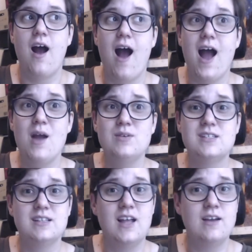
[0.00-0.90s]
I was
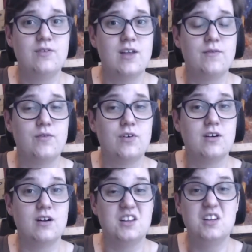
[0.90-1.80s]
in line for that
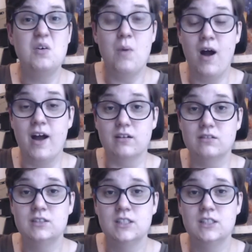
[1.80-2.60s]
for a little while,